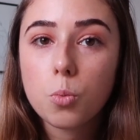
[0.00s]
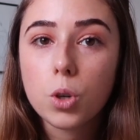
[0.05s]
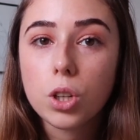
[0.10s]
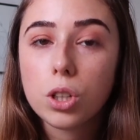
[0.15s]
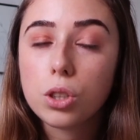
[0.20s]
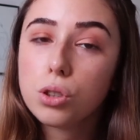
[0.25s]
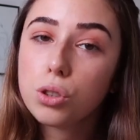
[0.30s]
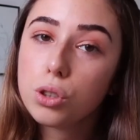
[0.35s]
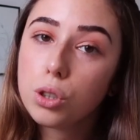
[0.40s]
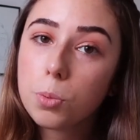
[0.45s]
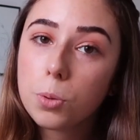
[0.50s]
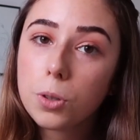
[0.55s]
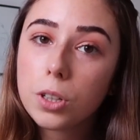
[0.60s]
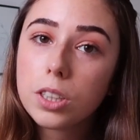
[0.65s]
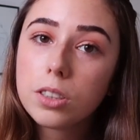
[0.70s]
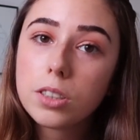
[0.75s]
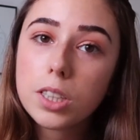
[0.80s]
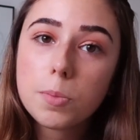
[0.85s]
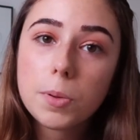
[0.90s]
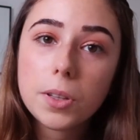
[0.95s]
weren't super
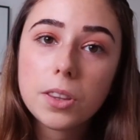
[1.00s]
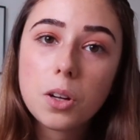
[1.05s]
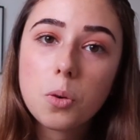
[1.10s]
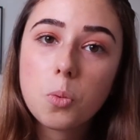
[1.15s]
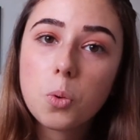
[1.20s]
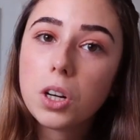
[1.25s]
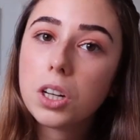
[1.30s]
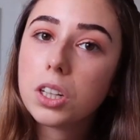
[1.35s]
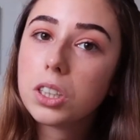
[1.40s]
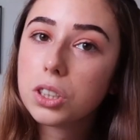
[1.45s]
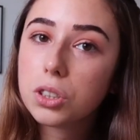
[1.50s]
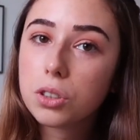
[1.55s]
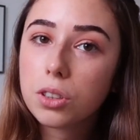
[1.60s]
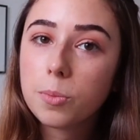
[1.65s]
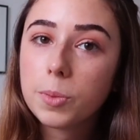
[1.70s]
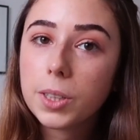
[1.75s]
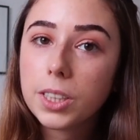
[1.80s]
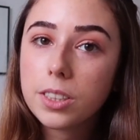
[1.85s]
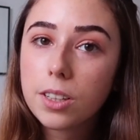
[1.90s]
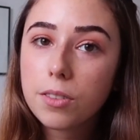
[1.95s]
easy, but they weren't
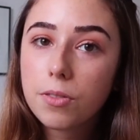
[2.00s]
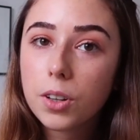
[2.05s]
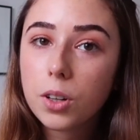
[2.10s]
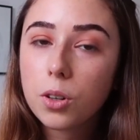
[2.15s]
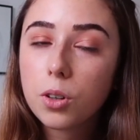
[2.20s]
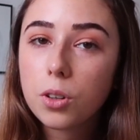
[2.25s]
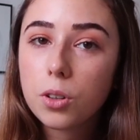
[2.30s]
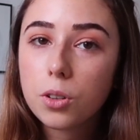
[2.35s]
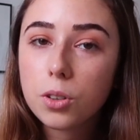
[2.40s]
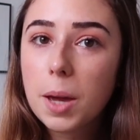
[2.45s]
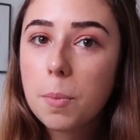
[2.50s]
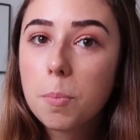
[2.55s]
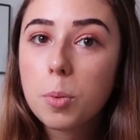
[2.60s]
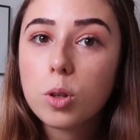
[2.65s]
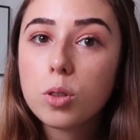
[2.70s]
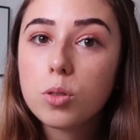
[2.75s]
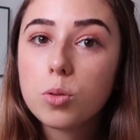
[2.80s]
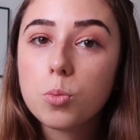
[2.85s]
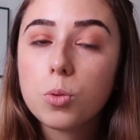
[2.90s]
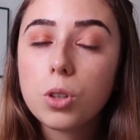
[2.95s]
extremely difficult.
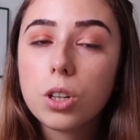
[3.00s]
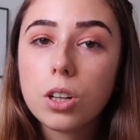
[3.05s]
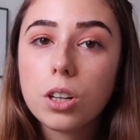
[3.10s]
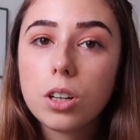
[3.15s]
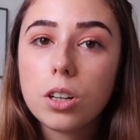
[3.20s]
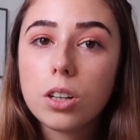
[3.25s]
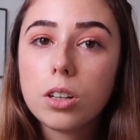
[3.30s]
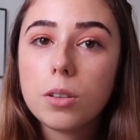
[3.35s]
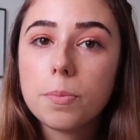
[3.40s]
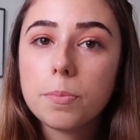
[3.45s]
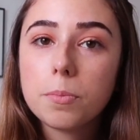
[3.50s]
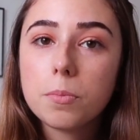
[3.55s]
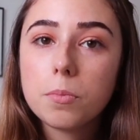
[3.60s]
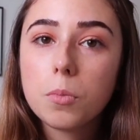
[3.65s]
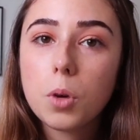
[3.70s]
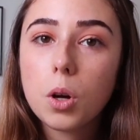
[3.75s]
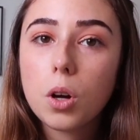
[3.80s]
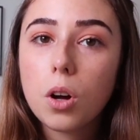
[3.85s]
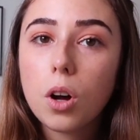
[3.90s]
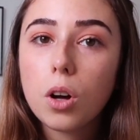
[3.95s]
Papers were
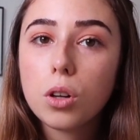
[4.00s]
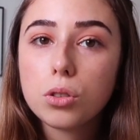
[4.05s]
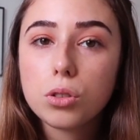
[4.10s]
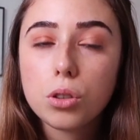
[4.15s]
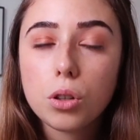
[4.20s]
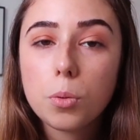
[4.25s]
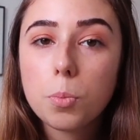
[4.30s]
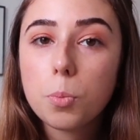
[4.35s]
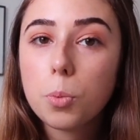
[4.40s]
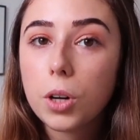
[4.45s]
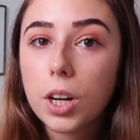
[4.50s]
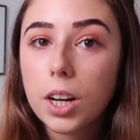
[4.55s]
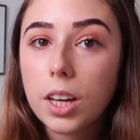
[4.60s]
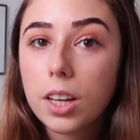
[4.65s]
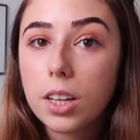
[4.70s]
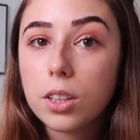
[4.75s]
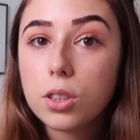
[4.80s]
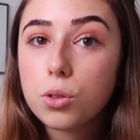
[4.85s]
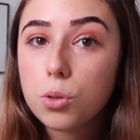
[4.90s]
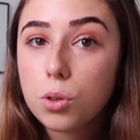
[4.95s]
also
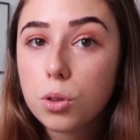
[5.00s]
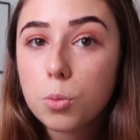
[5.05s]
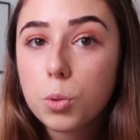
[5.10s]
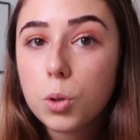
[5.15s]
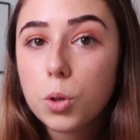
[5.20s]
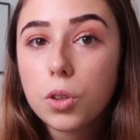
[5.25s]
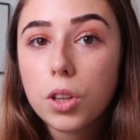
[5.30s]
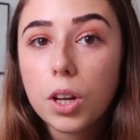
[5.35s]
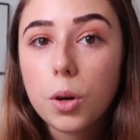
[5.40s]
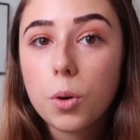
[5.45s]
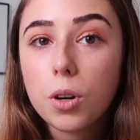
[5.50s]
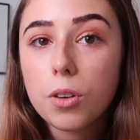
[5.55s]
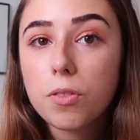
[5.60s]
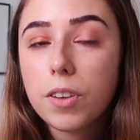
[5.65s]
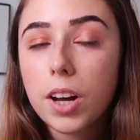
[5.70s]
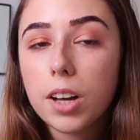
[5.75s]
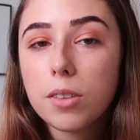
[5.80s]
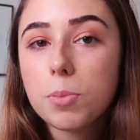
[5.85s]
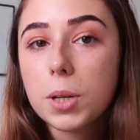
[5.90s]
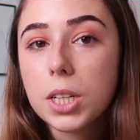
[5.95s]
pretty doable. They were
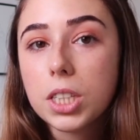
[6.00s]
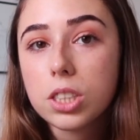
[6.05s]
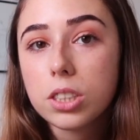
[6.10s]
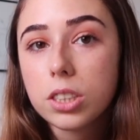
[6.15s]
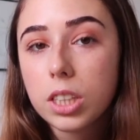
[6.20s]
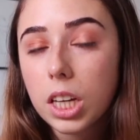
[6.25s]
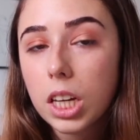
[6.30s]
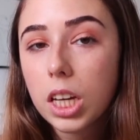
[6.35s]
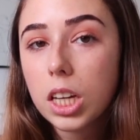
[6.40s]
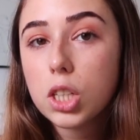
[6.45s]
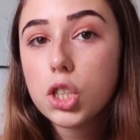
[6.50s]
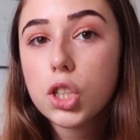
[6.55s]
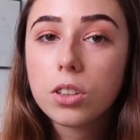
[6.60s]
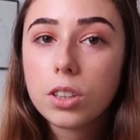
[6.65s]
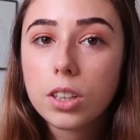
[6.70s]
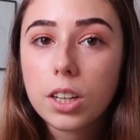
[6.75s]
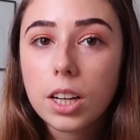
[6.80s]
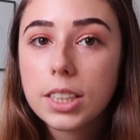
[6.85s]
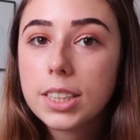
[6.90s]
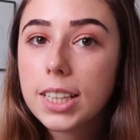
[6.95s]
5 pages each
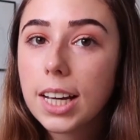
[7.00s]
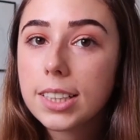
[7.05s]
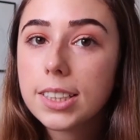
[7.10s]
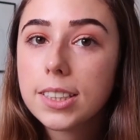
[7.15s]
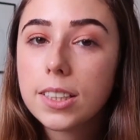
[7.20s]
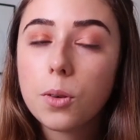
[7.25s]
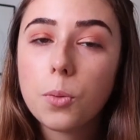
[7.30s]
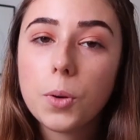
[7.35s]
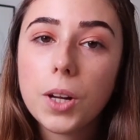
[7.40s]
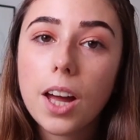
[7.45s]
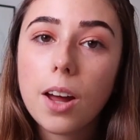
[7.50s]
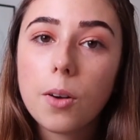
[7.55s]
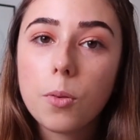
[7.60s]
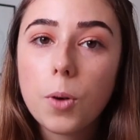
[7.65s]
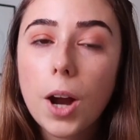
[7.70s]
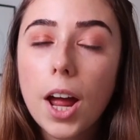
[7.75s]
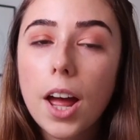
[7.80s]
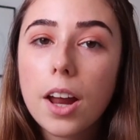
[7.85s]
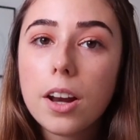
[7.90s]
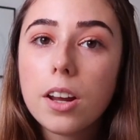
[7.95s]
on a text that we had
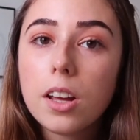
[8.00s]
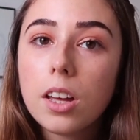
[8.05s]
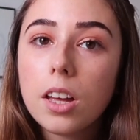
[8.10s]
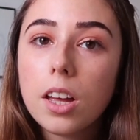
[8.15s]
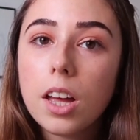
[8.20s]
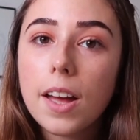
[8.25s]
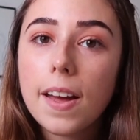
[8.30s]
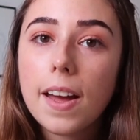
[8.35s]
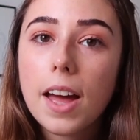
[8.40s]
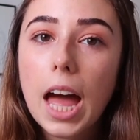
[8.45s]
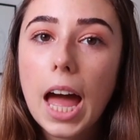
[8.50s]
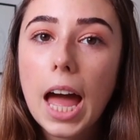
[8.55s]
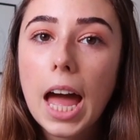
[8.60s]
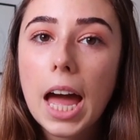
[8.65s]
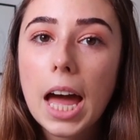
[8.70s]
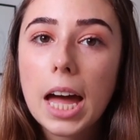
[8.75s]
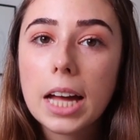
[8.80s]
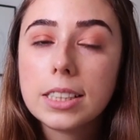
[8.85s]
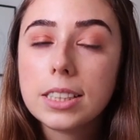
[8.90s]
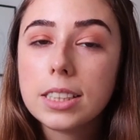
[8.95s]
read,
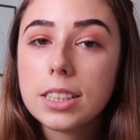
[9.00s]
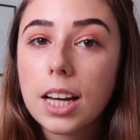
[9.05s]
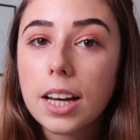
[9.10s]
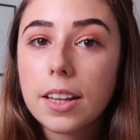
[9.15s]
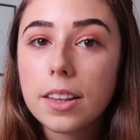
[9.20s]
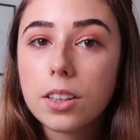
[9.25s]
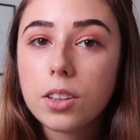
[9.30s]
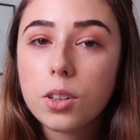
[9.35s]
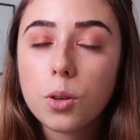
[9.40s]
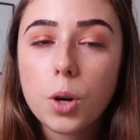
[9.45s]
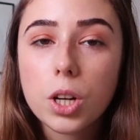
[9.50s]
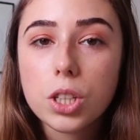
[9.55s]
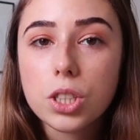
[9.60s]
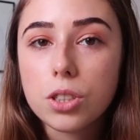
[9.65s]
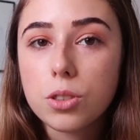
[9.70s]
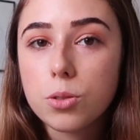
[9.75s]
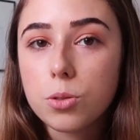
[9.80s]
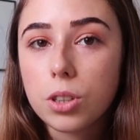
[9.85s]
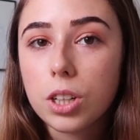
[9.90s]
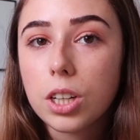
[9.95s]
and I think the
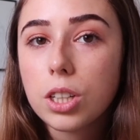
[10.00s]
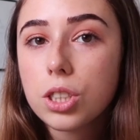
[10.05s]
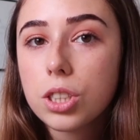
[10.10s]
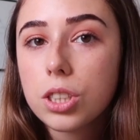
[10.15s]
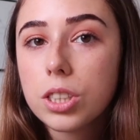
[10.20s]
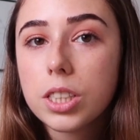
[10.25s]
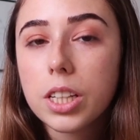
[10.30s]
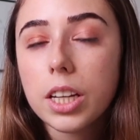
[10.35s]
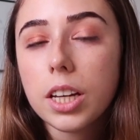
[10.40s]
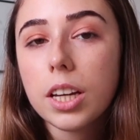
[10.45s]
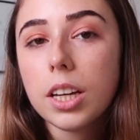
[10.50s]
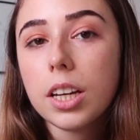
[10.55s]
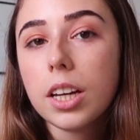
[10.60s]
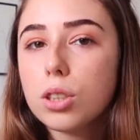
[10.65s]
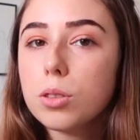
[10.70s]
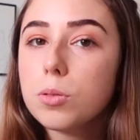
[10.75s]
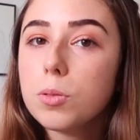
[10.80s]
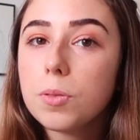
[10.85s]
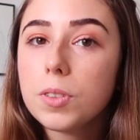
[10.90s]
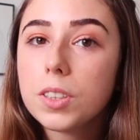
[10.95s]
questions were interesting. In
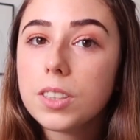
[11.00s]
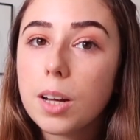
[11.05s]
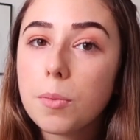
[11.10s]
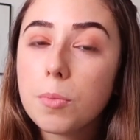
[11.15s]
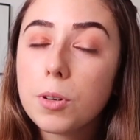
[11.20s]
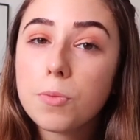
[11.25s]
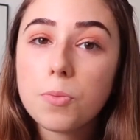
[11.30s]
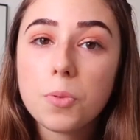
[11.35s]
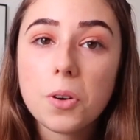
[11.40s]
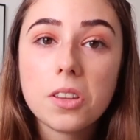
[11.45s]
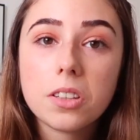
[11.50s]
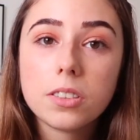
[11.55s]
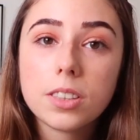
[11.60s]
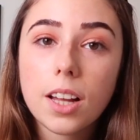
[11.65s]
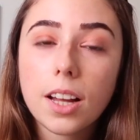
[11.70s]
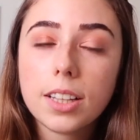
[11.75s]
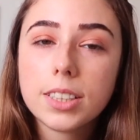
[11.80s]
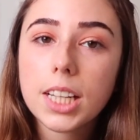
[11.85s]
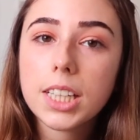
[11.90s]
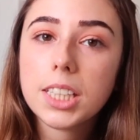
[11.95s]
terms of assignment for this
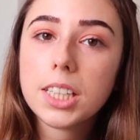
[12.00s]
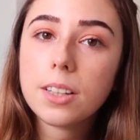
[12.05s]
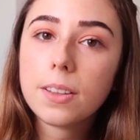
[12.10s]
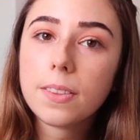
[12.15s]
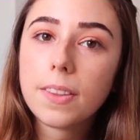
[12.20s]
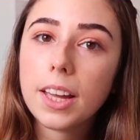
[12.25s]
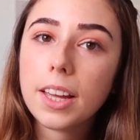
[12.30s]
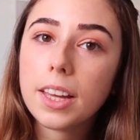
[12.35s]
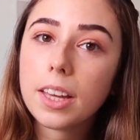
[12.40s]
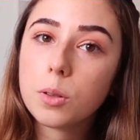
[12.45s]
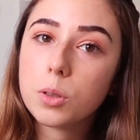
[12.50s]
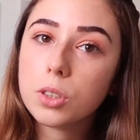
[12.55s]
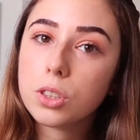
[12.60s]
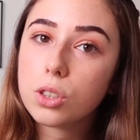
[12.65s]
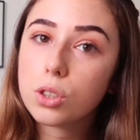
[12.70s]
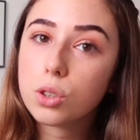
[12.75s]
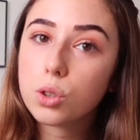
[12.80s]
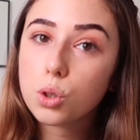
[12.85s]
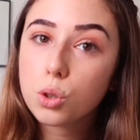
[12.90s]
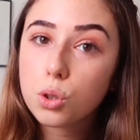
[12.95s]
class, I didn't think it was
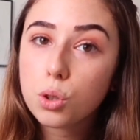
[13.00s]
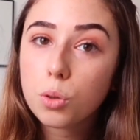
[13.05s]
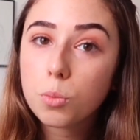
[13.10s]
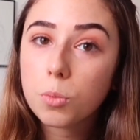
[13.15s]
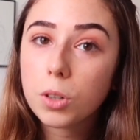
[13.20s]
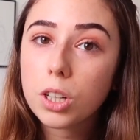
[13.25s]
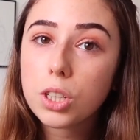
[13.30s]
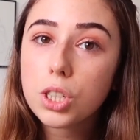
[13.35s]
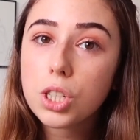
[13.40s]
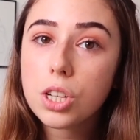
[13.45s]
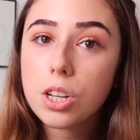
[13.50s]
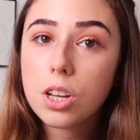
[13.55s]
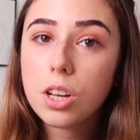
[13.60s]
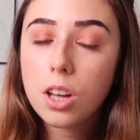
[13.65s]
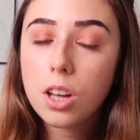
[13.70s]
too much.